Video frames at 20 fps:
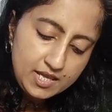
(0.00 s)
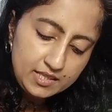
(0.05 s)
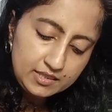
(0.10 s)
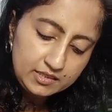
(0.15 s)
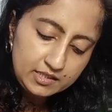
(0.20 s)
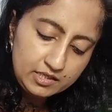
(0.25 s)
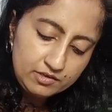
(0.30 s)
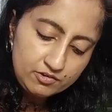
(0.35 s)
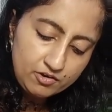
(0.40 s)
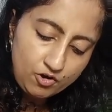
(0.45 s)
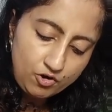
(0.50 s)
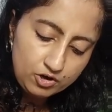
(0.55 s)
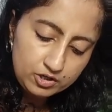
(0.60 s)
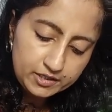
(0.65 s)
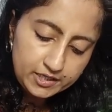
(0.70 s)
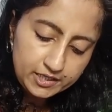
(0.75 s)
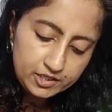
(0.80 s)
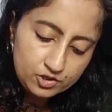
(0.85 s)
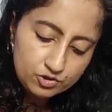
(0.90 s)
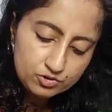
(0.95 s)
the
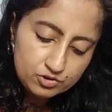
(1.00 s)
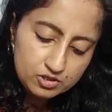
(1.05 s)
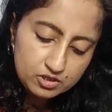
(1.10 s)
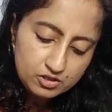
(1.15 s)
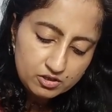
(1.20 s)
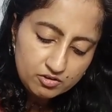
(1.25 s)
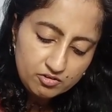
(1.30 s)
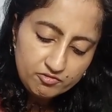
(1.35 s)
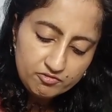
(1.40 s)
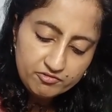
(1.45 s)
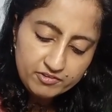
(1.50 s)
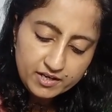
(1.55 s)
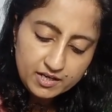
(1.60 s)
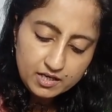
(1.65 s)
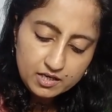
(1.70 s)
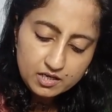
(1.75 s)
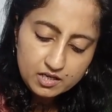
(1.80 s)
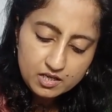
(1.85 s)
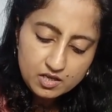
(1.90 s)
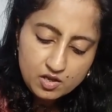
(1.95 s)
altitude
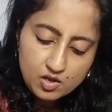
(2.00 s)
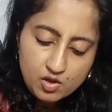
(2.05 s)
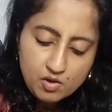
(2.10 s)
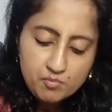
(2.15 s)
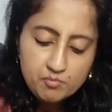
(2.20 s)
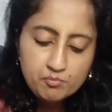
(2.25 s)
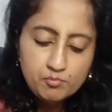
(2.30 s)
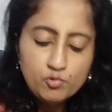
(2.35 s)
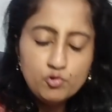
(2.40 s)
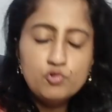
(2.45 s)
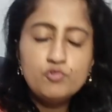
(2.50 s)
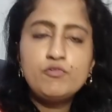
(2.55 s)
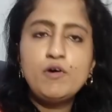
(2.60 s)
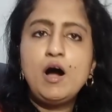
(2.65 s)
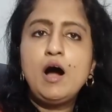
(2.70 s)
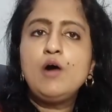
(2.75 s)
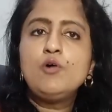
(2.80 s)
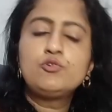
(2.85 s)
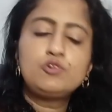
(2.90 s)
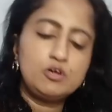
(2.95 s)
will move
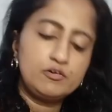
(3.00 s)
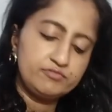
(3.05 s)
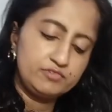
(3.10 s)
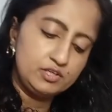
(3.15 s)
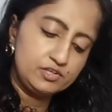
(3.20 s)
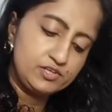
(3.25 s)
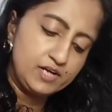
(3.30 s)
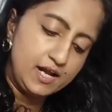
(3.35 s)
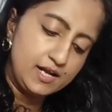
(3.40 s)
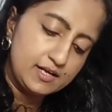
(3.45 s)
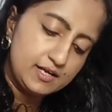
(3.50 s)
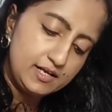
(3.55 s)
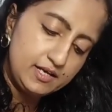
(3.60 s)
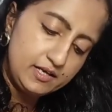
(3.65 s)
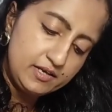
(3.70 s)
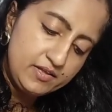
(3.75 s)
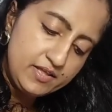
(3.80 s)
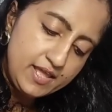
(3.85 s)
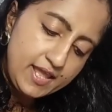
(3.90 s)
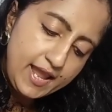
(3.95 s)
out of the
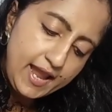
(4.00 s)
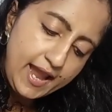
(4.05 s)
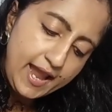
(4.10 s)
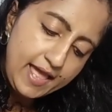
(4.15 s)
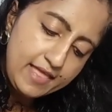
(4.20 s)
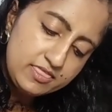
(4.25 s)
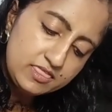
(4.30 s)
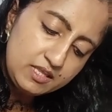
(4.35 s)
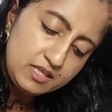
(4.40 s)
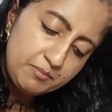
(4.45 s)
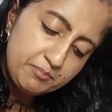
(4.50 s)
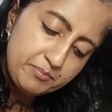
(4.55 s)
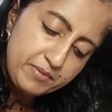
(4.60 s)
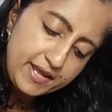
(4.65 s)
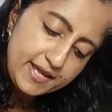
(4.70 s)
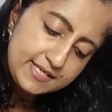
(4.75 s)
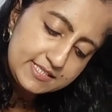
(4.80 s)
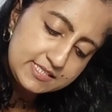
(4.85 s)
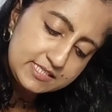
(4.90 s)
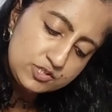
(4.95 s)
triangle, and the
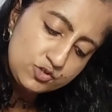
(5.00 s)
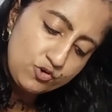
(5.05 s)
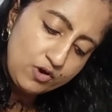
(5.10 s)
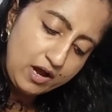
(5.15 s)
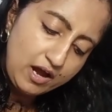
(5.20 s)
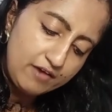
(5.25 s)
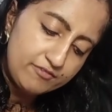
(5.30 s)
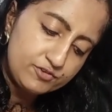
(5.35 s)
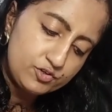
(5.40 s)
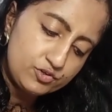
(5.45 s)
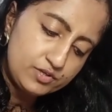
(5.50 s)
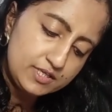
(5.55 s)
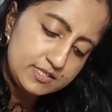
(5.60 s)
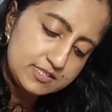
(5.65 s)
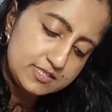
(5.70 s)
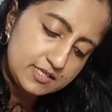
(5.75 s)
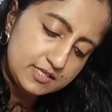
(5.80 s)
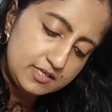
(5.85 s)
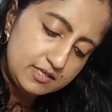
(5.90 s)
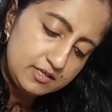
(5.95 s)
base you have to
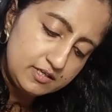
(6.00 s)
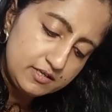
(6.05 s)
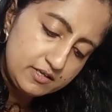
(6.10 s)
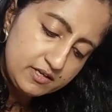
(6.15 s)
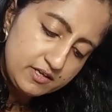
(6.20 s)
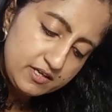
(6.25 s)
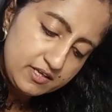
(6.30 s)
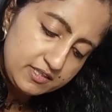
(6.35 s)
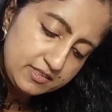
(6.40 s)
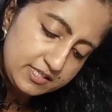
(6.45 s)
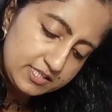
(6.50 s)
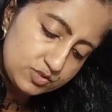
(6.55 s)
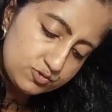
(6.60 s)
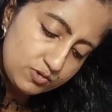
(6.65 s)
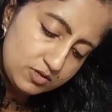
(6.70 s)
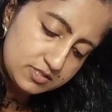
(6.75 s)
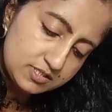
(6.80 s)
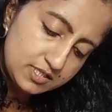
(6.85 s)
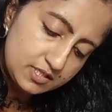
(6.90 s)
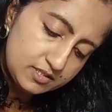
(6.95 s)
consider, this
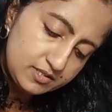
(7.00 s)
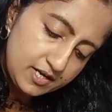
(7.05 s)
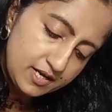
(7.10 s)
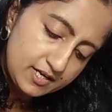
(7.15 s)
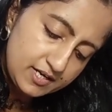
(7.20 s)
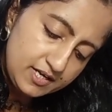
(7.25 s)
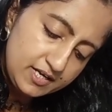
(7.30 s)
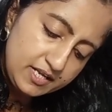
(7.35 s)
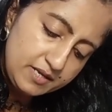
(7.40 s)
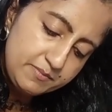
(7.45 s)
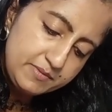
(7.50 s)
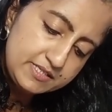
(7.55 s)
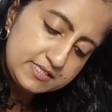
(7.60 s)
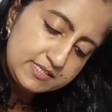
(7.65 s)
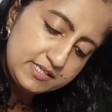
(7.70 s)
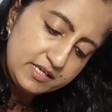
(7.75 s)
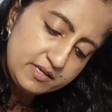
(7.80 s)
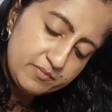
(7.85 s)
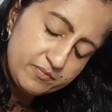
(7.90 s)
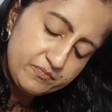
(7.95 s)
was the triangle
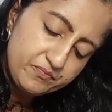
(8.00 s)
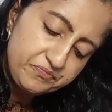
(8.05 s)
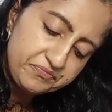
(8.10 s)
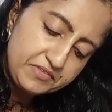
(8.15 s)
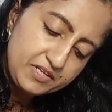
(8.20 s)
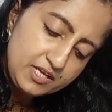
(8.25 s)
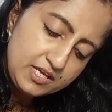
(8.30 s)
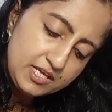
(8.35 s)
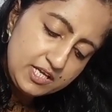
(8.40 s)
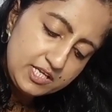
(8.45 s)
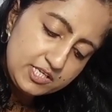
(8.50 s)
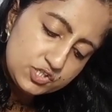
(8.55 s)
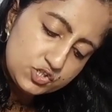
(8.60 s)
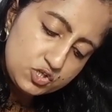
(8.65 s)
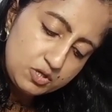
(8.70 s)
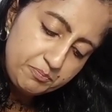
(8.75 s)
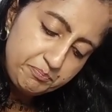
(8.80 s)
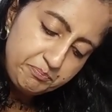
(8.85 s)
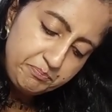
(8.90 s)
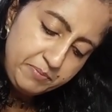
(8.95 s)
DBC.
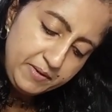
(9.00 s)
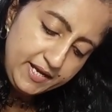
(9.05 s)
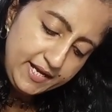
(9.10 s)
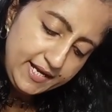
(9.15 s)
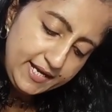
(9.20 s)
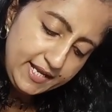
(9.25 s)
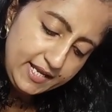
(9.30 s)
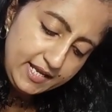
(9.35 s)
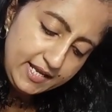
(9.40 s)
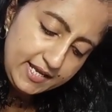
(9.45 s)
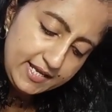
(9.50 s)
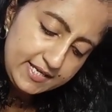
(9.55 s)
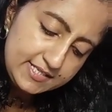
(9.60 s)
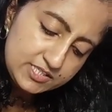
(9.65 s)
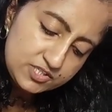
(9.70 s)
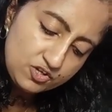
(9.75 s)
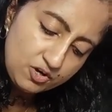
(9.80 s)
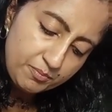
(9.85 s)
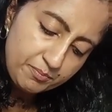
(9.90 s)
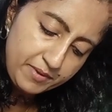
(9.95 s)
So BD
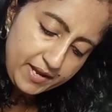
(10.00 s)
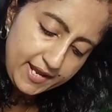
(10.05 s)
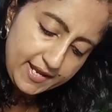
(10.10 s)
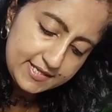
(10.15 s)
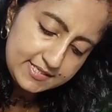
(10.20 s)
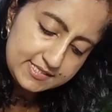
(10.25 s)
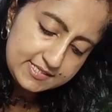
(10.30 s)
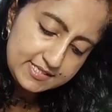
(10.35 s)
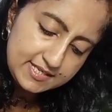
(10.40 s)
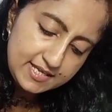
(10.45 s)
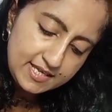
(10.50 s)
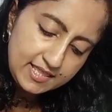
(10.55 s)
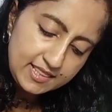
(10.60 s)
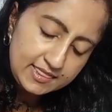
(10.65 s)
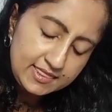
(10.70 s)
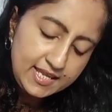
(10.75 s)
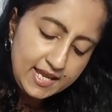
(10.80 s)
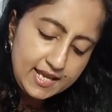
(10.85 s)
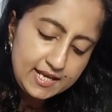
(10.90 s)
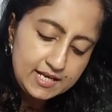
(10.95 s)
is your base,
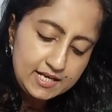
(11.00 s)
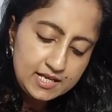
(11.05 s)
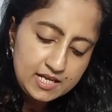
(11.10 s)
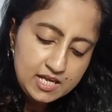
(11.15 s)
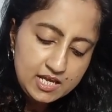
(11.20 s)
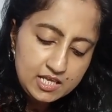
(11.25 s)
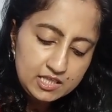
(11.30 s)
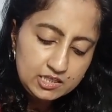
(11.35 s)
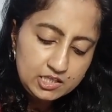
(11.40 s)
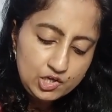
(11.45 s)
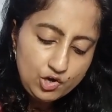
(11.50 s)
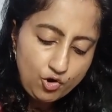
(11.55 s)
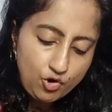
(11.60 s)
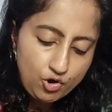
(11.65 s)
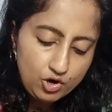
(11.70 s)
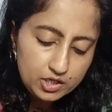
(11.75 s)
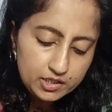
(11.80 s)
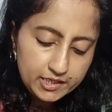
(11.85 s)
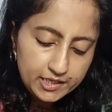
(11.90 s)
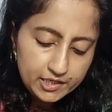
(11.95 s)
then the
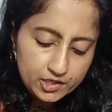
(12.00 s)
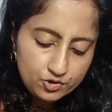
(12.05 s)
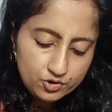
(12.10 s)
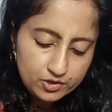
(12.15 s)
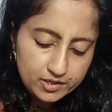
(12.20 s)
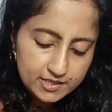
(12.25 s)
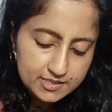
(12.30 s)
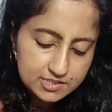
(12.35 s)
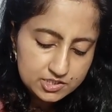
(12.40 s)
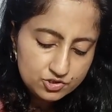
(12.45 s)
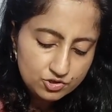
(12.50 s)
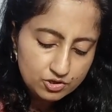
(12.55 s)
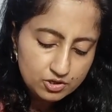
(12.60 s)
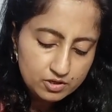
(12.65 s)
altitude is